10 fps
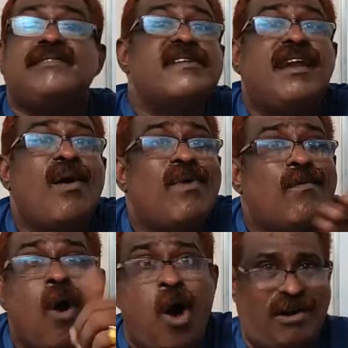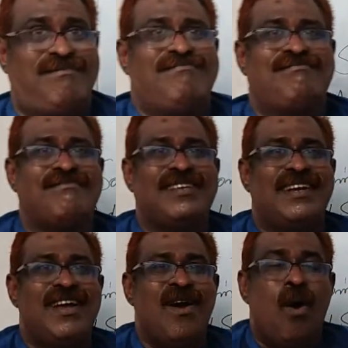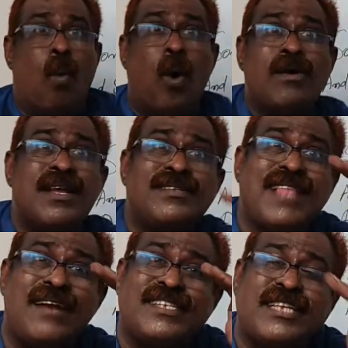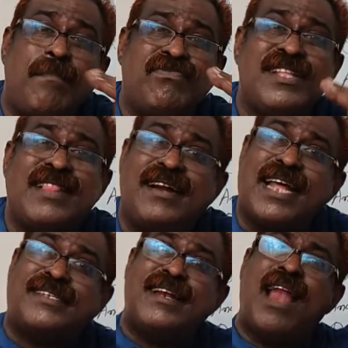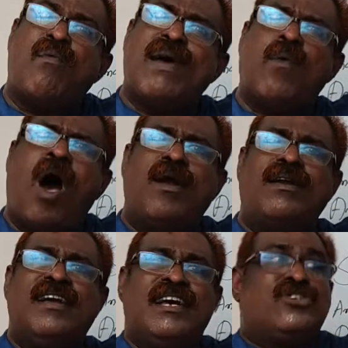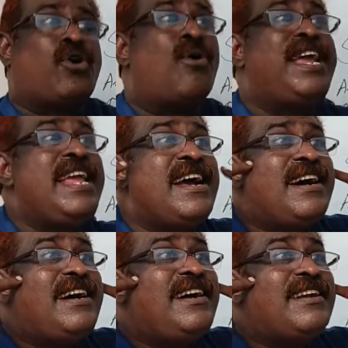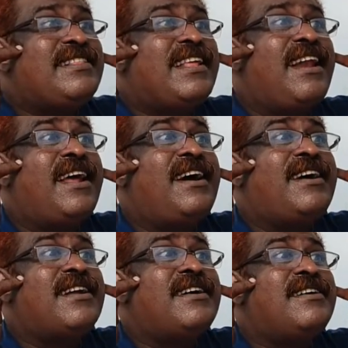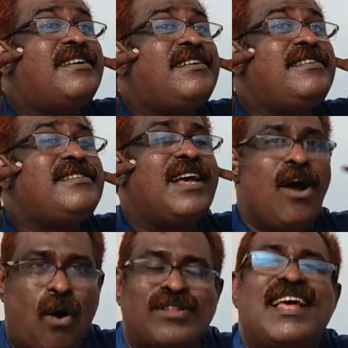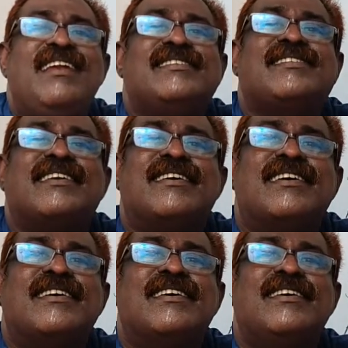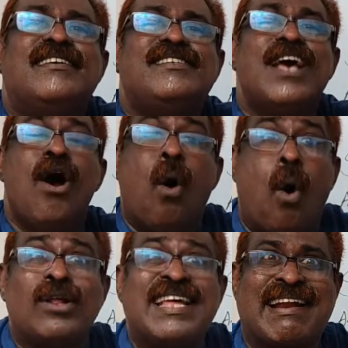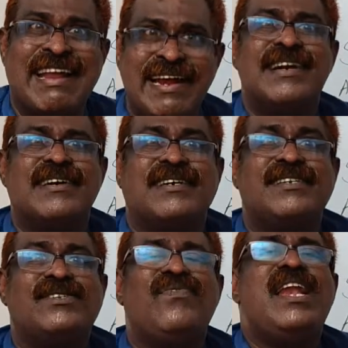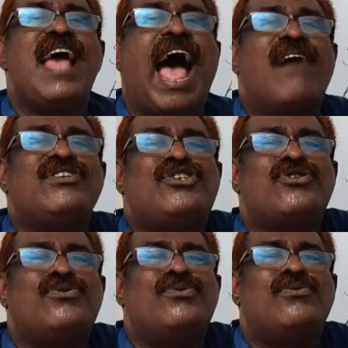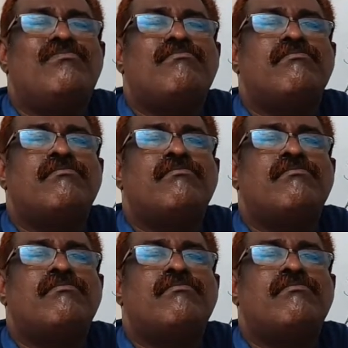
doesn't love a wall? What is that something that doesn't love a wall? So here the learners, or the listeners, or the readers will have it to